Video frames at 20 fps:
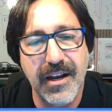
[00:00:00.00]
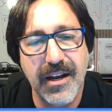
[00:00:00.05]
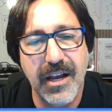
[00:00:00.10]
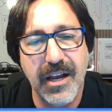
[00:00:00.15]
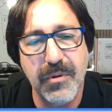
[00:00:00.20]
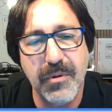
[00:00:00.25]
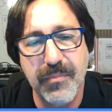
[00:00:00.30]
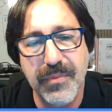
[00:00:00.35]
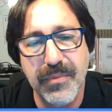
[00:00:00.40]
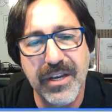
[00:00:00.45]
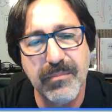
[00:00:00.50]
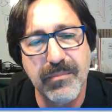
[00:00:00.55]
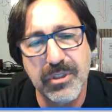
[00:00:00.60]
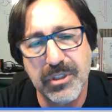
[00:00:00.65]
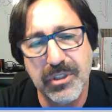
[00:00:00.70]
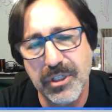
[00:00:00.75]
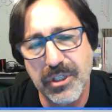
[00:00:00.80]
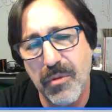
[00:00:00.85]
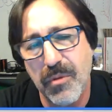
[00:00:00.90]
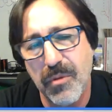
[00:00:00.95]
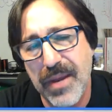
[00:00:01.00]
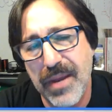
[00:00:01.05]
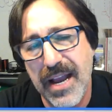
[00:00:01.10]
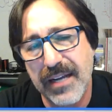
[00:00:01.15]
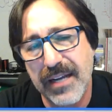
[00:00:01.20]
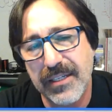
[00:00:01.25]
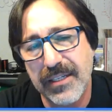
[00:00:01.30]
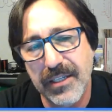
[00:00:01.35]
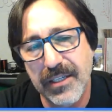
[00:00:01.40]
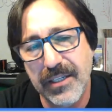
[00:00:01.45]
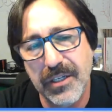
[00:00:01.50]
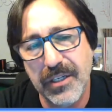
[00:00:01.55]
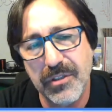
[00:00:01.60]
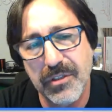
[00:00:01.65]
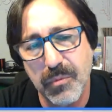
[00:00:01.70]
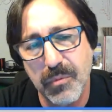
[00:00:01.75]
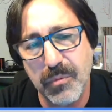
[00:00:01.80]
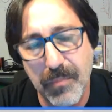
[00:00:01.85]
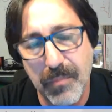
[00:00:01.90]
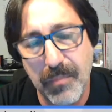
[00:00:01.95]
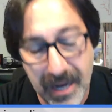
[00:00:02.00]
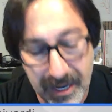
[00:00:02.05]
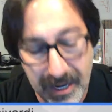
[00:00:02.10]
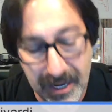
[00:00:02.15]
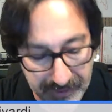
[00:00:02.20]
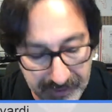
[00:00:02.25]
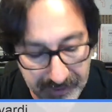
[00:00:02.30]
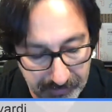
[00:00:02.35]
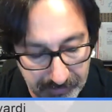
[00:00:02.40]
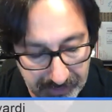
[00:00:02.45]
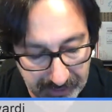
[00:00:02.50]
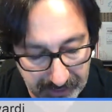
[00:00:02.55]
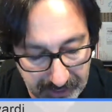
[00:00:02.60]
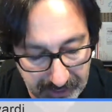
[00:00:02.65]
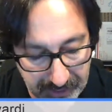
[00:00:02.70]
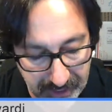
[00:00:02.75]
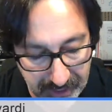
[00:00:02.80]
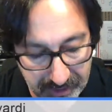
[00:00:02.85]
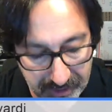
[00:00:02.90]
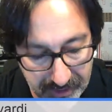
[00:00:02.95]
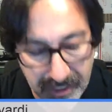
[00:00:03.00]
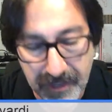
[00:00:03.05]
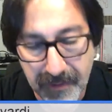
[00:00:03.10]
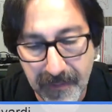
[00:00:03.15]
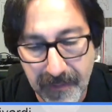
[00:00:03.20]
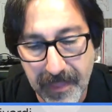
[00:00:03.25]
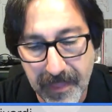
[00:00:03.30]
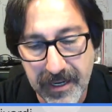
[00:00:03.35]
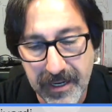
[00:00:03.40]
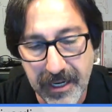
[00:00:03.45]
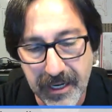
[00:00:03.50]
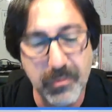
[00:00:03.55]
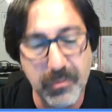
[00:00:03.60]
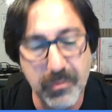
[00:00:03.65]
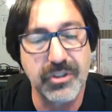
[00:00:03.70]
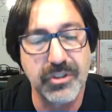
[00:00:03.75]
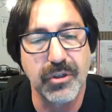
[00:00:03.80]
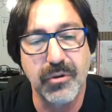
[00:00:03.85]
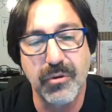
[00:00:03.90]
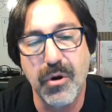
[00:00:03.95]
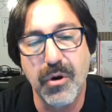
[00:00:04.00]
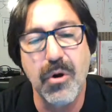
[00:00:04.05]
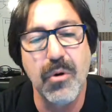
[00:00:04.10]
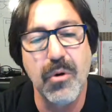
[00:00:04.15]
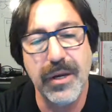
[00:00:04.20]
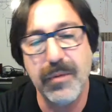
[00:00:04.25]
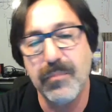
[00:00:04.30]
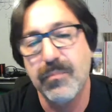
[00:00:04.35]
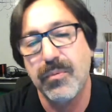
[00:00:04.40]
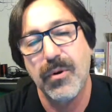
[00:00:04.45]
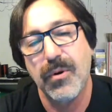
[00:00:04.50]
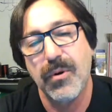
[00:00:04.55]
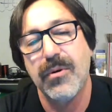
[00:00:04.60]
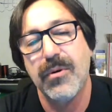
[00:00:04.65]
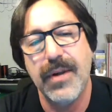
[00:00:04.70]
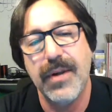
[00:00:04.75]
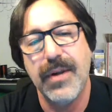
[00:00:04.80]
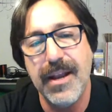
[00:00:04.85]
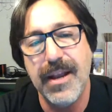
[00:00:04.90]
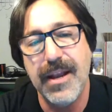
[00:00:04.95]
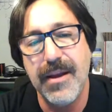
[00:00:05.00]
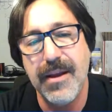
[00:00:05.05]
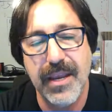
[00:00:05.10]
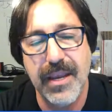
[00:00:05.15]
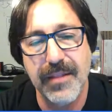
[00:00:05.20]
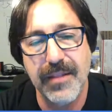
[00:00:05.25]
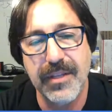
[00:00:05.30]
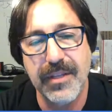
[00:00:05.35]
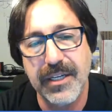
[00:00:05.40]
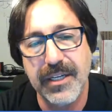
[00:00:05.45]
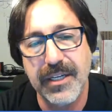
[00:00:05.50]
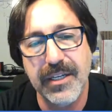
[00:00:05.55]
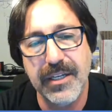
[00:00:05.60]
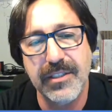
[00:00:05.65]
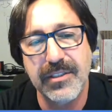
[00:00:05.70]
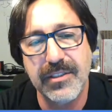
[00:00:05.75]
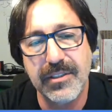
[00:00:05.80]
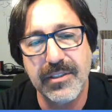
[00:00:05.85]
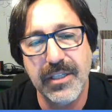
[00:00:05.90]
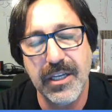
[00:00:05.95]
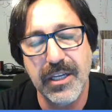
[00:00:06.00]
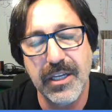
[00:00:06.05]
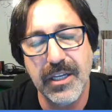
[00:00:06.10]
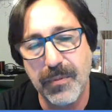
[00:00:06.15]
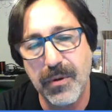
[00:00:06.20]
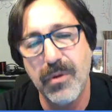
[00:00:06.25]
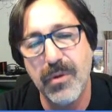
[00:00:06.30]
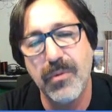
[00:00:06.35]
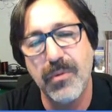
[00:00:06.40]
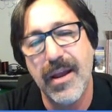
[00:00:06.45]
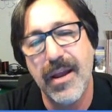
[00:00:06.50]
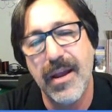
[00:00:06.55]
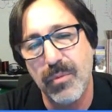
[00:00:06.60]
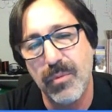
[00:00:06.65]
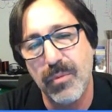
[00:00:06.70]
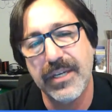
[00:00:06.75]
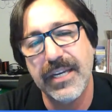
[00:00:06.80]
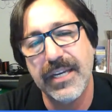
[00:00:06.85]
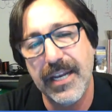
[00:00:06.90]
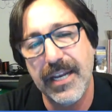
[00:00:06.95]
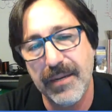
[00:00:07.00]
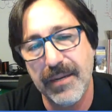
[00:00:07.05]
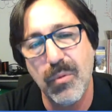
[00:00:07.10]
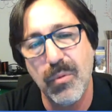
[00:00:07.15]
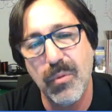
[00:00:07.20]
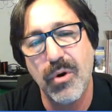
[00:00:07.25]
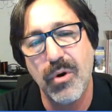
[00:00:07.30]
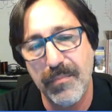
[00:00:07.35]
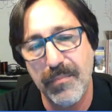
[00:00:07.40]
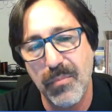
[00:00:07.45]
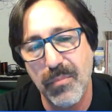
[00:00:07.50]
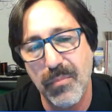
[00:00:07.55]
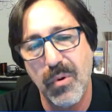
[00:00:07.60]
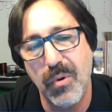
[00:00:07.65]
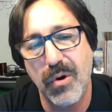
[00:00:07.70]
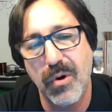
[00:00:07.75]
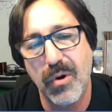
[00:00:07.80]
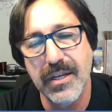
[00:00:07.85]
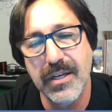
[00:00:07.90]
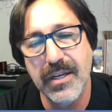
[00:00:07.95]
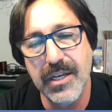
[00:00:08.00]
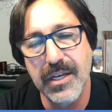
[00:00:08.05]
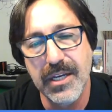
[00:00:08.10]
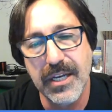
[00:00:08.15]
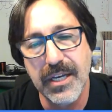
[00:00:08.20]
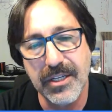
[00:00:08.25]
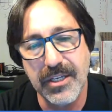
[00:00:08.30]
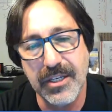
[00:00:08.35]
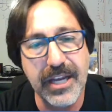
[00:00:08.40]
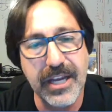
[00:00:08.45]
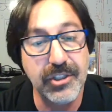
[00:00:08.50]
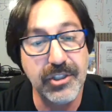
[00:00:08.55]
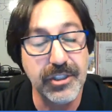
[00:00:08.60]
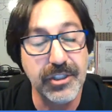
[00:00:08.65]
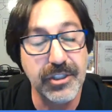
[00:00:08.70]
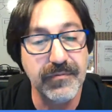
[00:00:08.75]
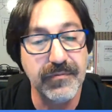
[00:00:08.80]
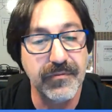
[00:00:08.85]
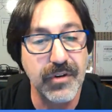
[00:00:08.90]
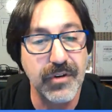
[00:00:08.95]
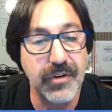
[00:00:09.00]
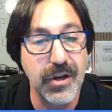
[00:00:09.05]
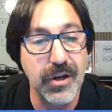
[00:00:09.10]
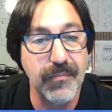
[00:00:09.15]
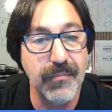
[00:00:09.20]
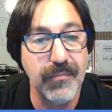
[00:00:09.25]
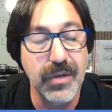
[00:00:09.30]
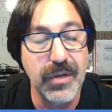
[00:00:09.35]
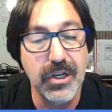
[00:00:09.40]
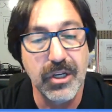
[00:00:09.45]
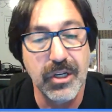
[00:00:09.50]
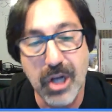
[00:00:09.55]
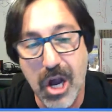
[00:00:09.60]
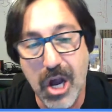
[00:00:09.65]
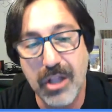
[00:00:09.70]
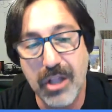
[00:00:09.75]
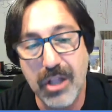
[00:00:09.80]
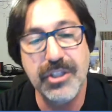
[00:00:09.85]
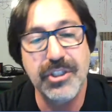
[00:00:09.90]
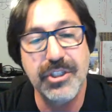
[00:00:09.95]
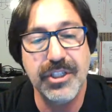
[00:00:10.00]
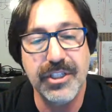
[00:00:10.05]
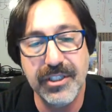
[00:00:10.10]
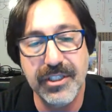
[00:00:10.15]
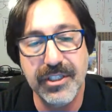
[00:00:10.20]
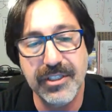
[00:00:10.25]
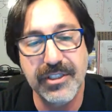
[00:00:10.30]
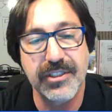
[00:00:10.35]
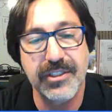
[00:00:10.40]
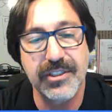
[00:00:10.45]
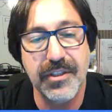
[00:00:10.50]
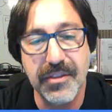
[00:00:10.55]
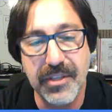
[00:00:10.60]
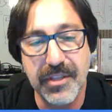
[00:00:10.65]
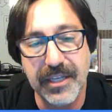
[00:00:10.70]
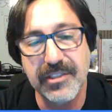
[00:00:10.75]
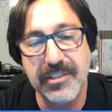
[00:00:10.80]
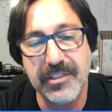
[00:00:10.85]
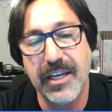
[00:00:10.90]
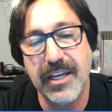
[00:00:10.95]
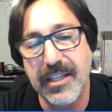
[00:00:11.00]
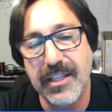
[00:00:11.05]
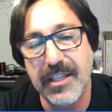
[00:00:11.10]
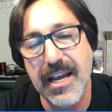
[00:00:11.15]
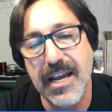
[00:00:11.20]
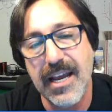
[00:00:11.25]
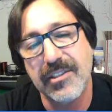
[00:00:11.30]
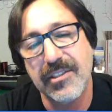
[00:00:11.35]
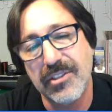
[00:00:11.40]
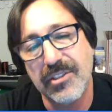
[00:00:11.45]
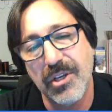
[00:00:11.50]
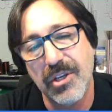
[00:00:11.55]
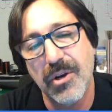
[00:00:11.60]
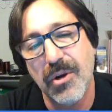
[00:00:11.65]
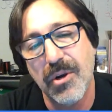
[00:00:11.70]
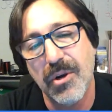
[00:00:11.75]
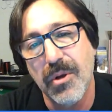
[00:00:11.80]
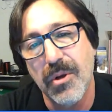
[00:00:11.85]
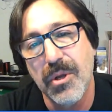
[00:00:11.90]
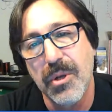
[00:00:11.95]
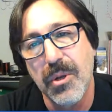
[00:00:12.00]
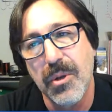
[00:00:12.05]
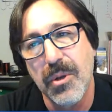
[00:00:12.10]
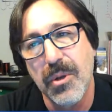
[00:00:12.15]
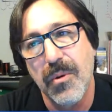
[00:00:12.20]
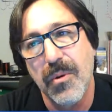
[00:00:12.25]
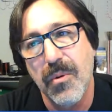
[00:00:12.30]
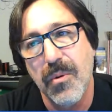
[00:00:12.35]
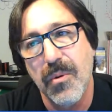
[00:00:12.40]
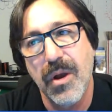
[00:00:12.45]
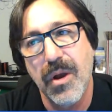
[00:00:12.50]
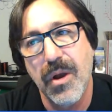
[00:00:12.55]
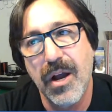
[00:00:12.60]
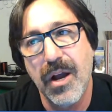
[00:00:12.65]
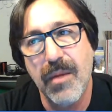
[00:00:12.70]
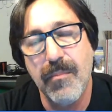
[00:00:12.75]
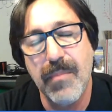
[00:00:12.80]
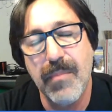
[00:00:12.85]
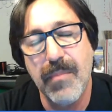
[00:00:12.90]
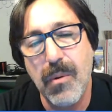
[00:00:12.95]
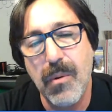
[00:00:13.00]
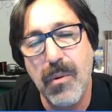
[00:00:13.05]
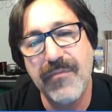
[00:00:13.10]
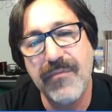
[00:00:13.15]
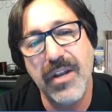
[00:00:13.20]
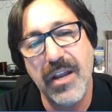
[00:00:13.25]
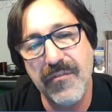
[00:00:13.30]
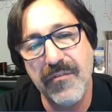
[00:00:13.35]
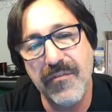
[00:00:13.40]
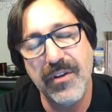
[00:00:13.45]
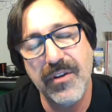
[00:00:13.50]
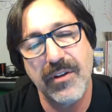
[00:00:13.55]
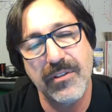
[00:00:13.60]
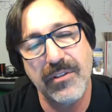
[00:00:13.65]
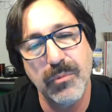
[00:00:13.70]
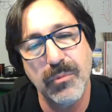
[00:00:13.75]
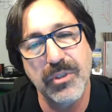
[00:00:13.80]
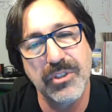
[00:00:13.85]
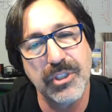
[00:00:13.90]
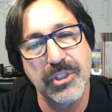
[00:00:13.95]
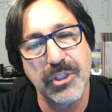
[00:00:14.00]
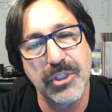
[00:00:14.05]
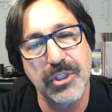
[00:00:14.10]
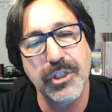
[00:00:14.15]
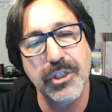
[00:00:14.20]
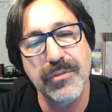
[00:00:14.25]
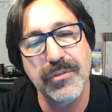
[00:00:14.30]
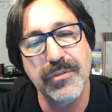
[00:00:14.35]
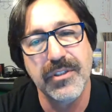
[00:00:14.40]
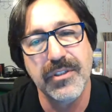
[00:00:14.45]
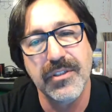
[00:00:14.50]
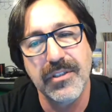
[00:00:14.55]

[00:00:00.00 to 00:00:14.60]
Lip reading: I would be able to go back into robotics because it was a growing program, and the kids in the program were getting more and more attention from colleges and things like that. So my wife and I felt it was a good